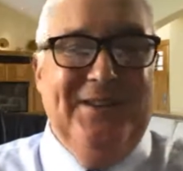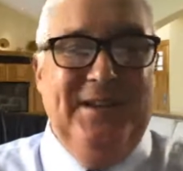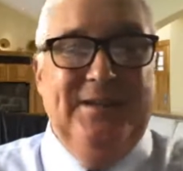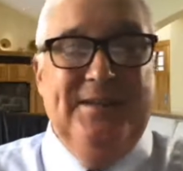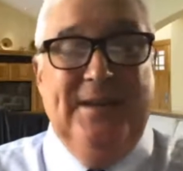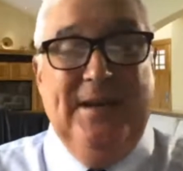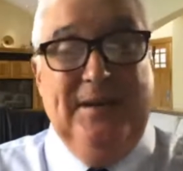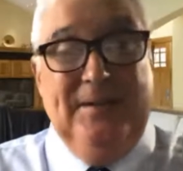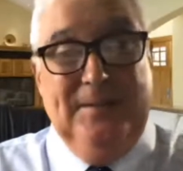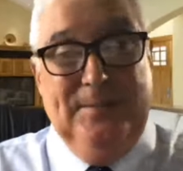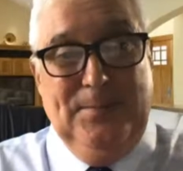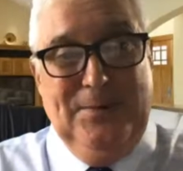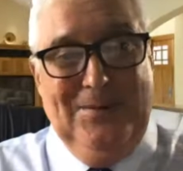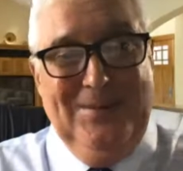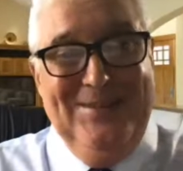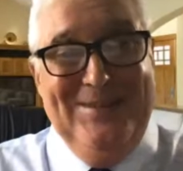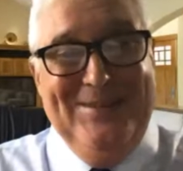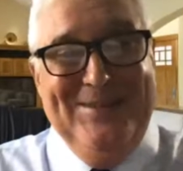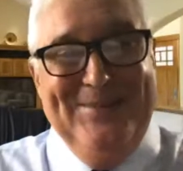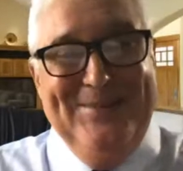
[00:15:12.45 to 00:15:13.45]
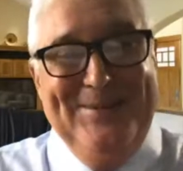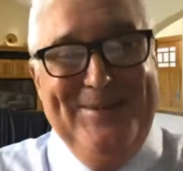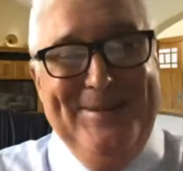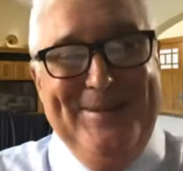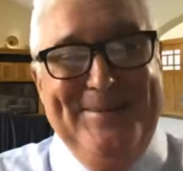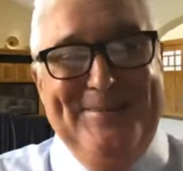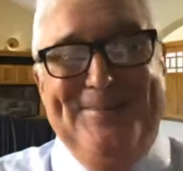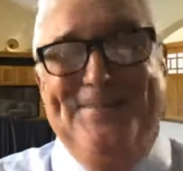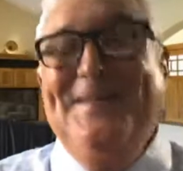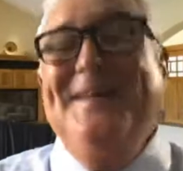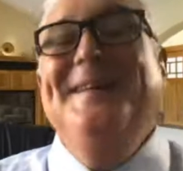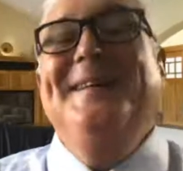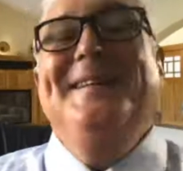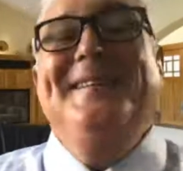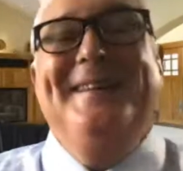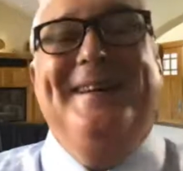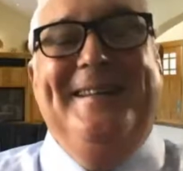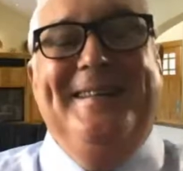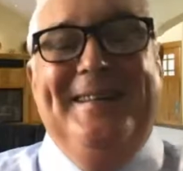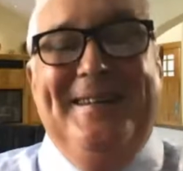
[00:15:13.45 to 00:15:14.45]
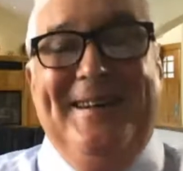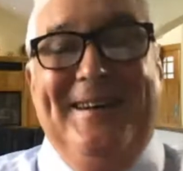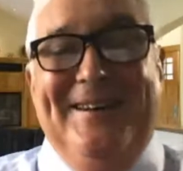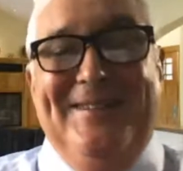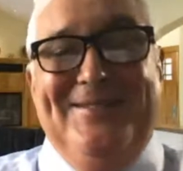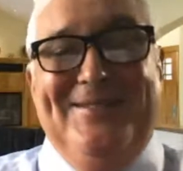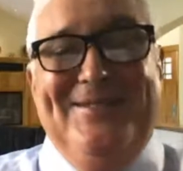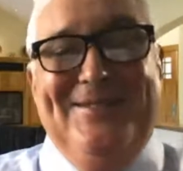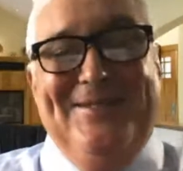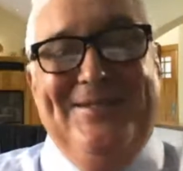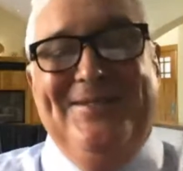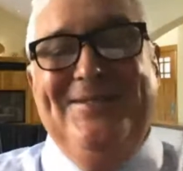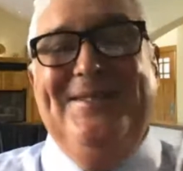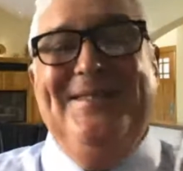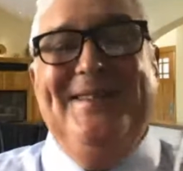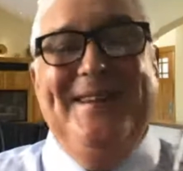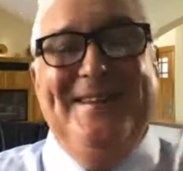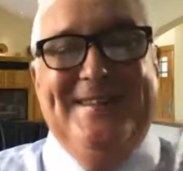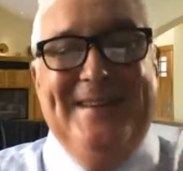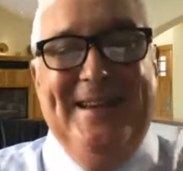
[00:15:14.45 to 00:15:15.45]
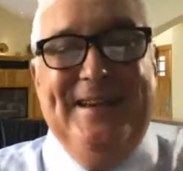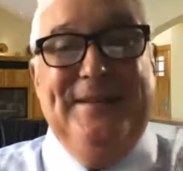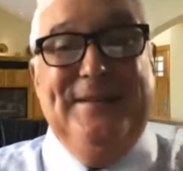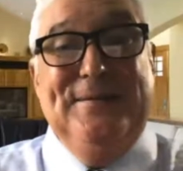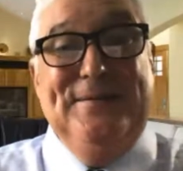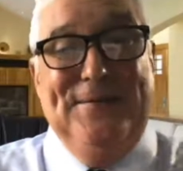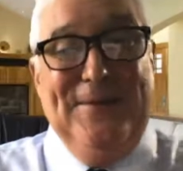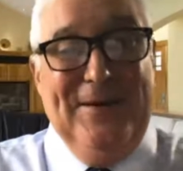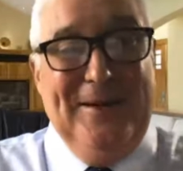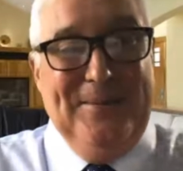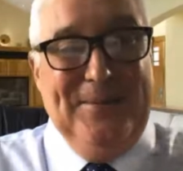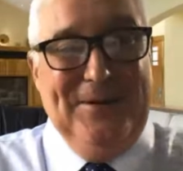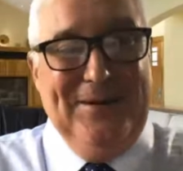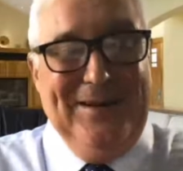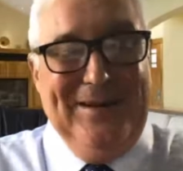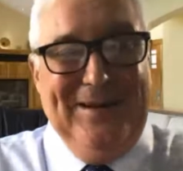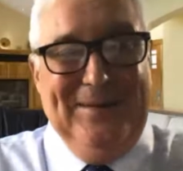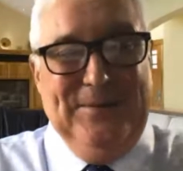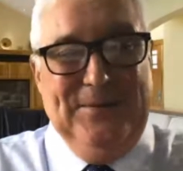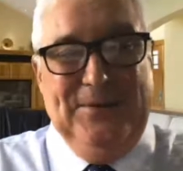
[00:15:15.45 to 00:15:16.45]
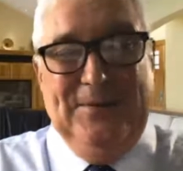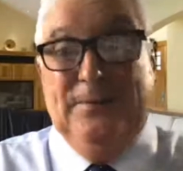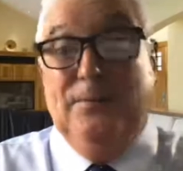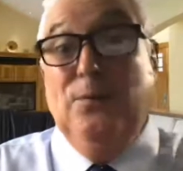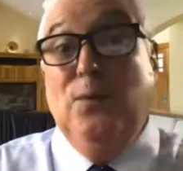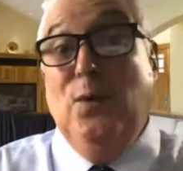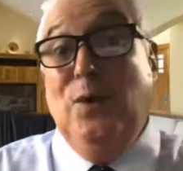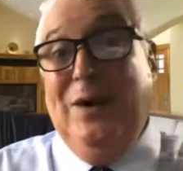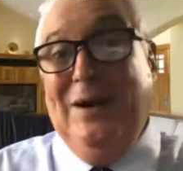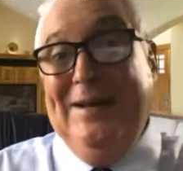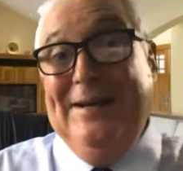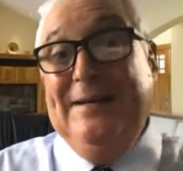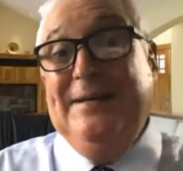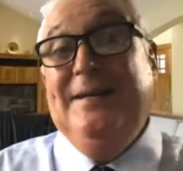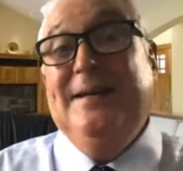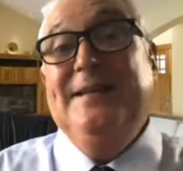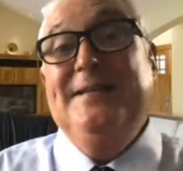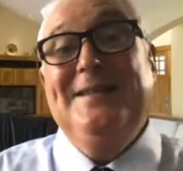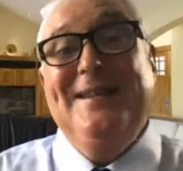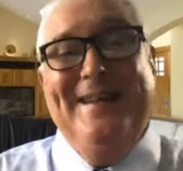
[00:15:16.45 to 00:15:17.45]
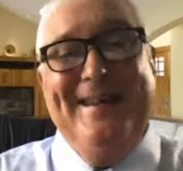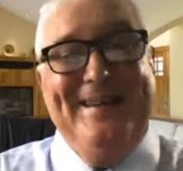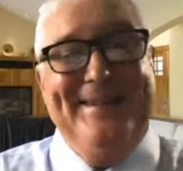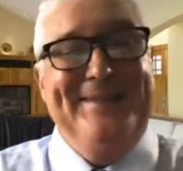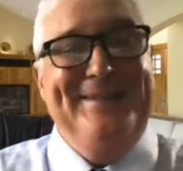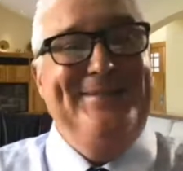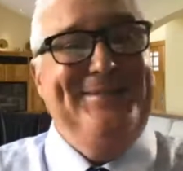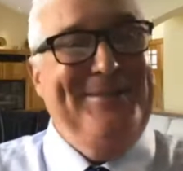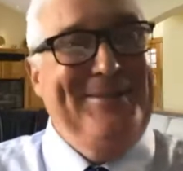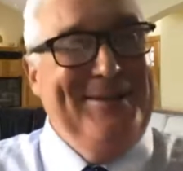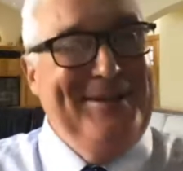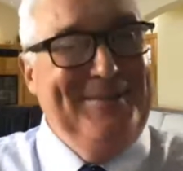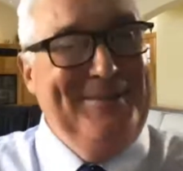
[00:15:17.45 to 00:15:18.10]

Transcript: They take the police with them, that the council do, and they take the fire brigade with them. Why do they take the fire